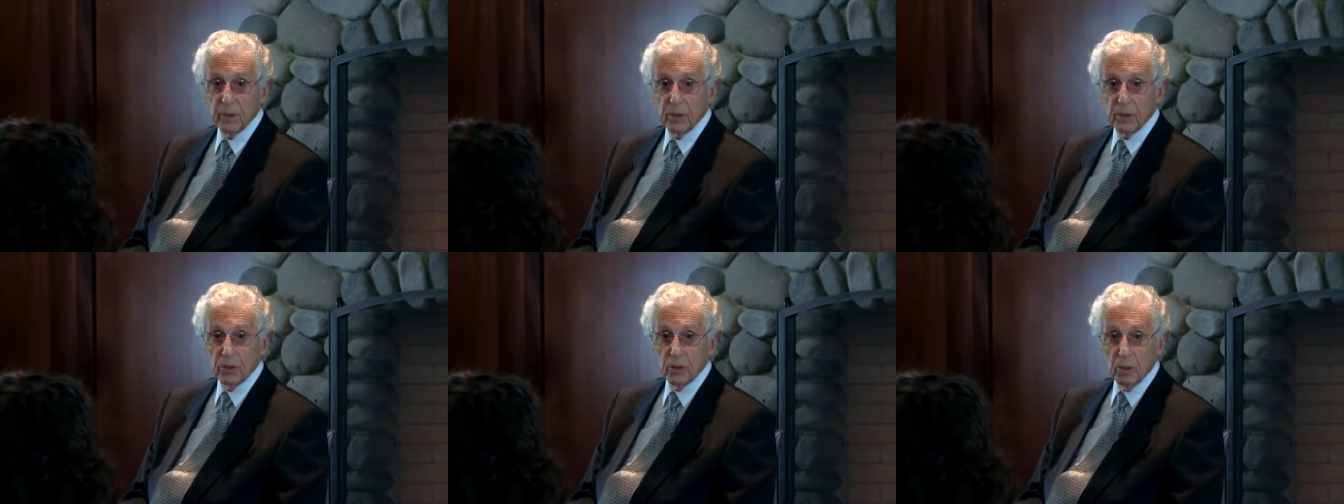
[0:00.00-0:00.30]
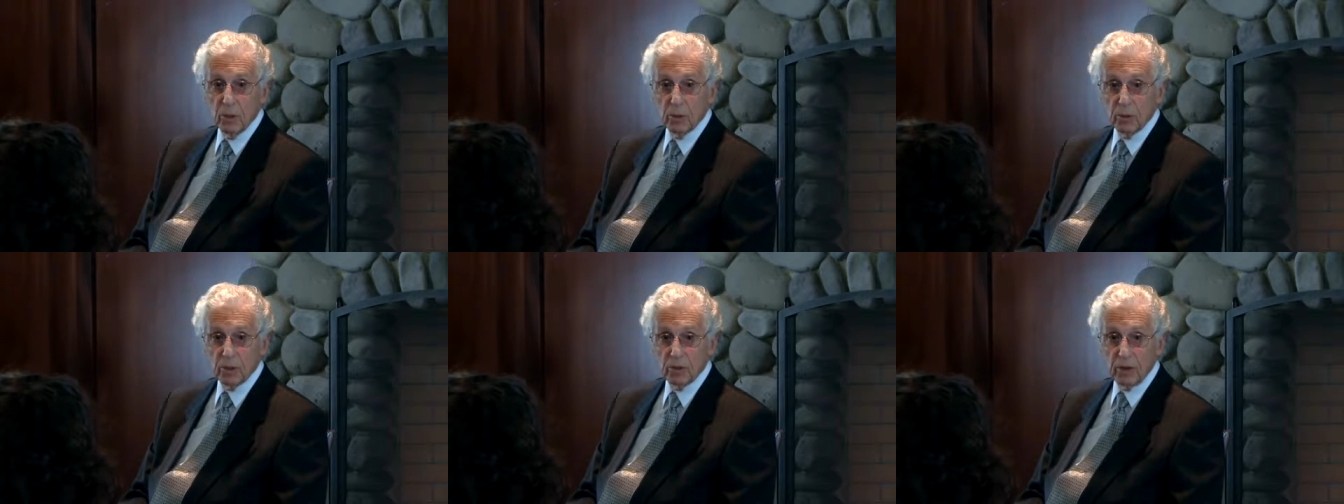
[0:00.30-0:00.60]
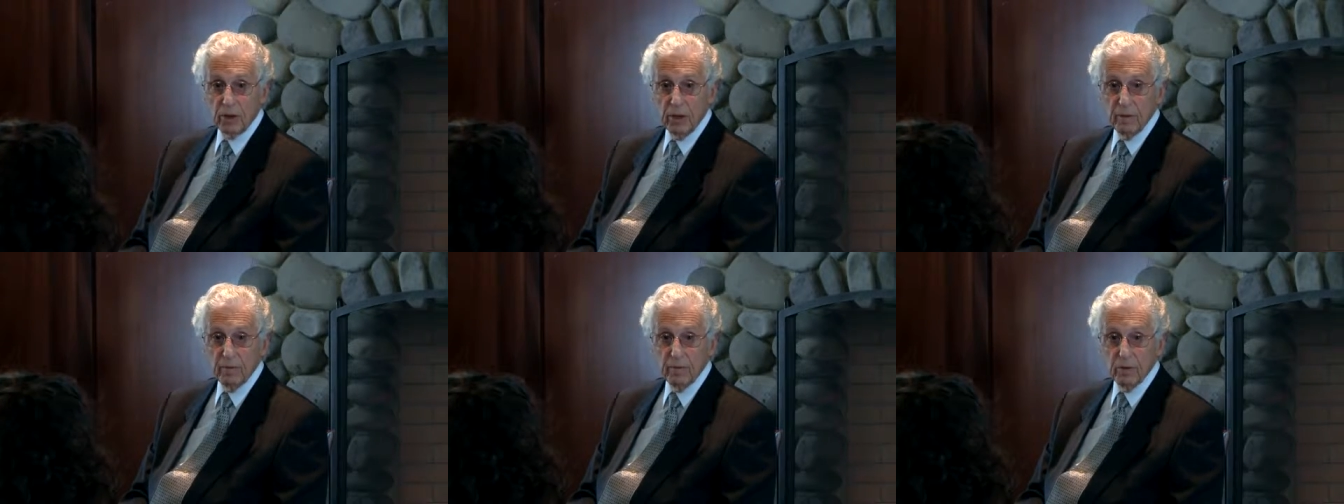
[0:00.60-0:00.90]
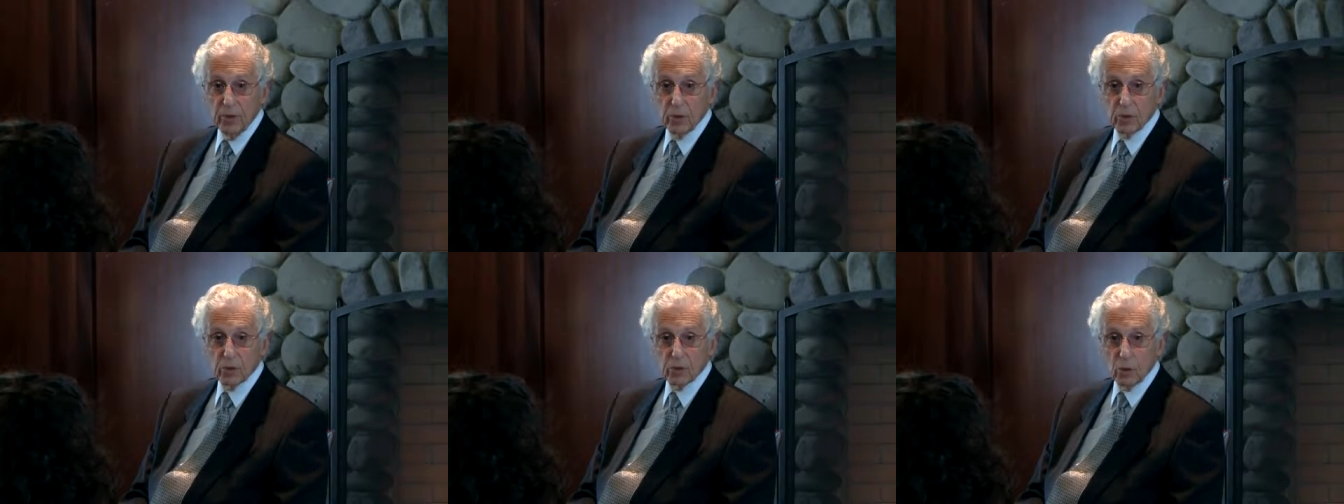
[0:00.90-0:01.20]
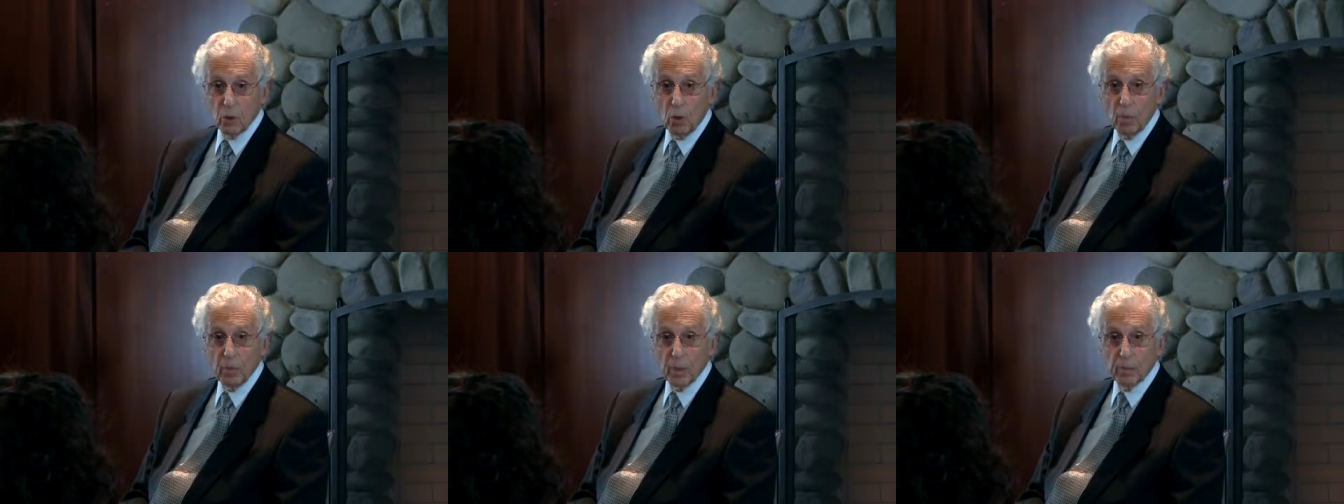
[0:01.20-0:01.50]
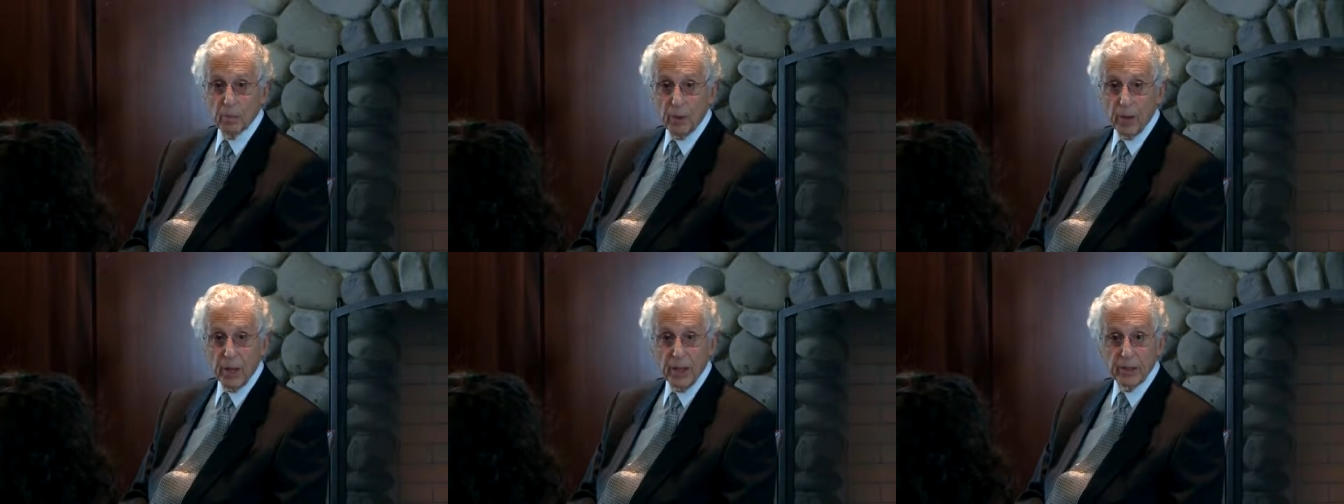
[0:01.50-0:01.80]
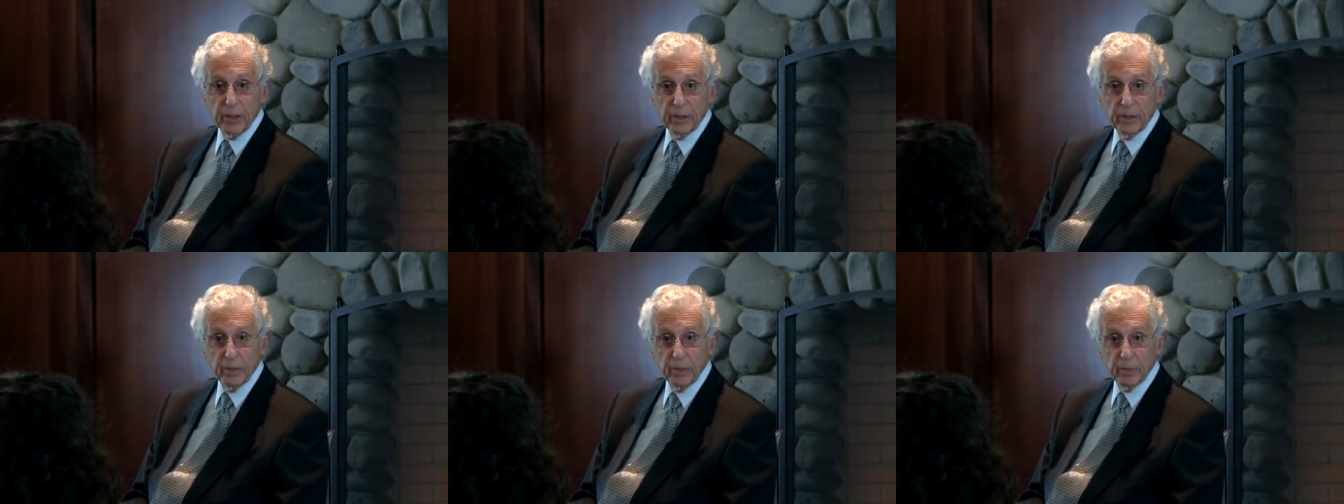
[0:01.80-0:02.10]
And you go to the grave in the installment
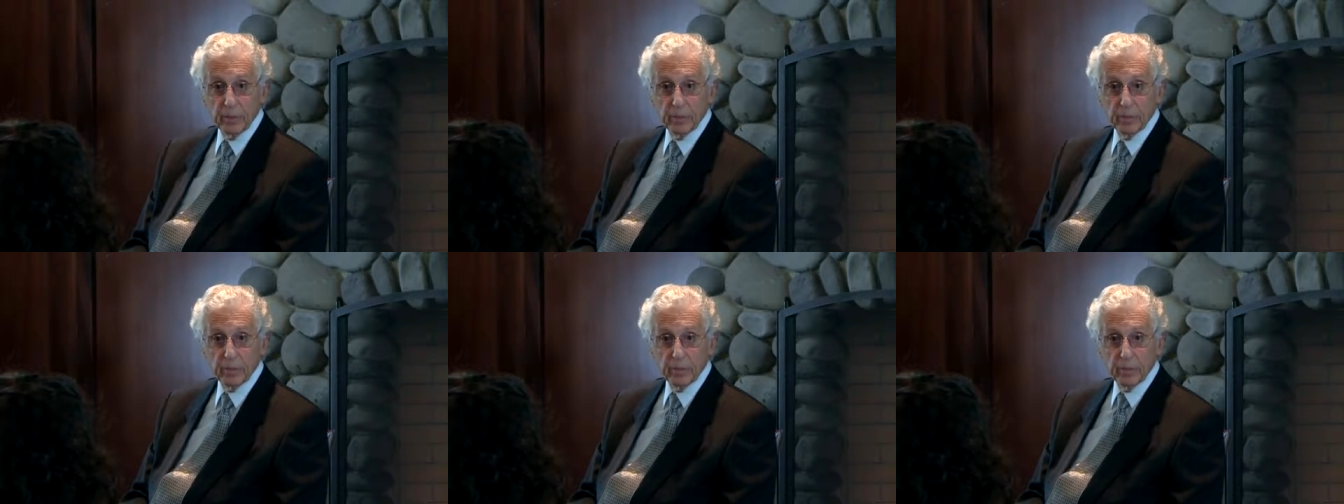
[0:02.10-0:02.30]
plan.